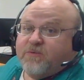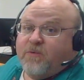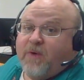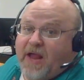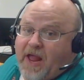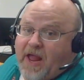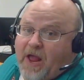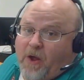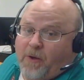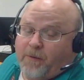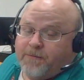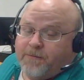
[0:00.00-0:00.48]

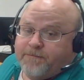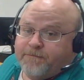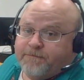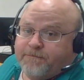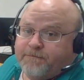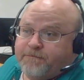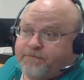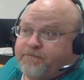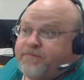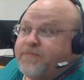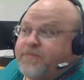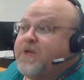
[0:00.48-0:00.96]
well.
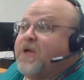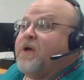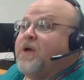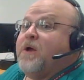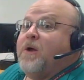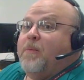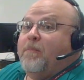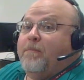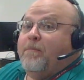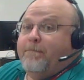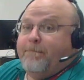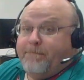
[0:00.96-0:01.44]

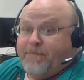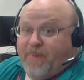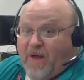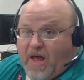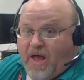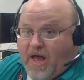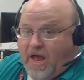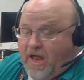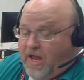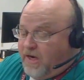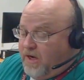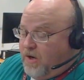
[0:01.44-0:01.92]

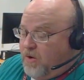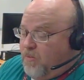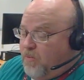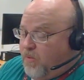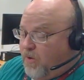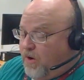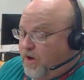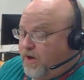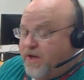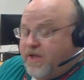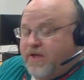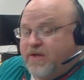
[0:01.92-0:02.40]
But
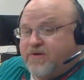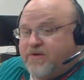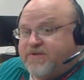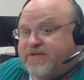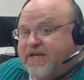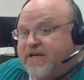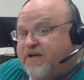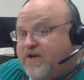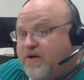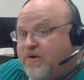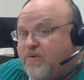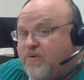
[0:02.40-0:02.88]
we're going to use
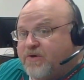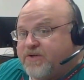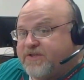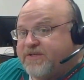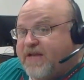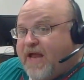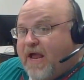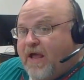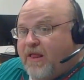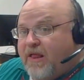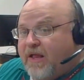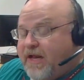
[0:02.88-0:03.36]
a newer
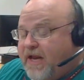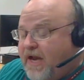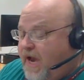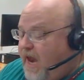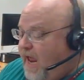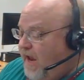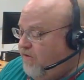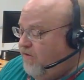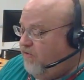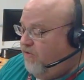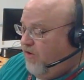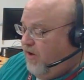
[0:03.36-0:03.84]
style of
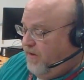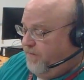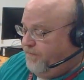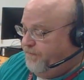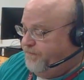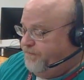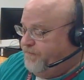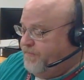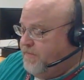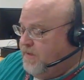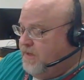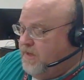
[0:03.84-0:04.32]
connection.
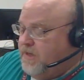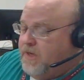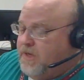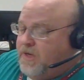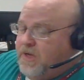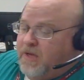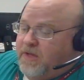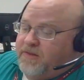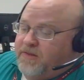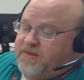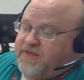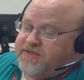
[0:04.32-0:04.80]

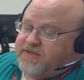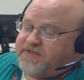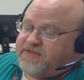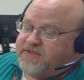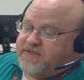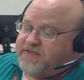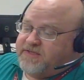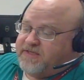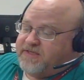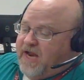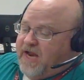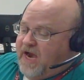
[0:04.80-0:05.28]
This
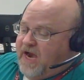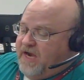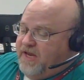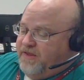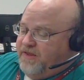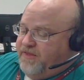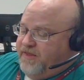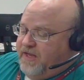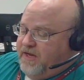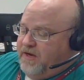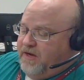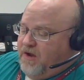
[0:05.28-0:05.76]
is the kind of
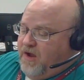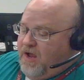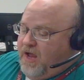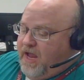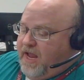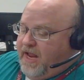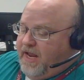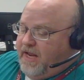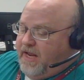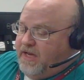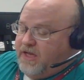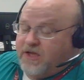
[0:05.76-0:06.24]
thing
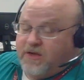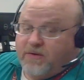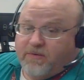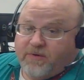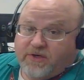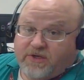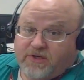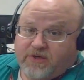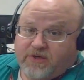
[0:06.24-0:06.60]
you would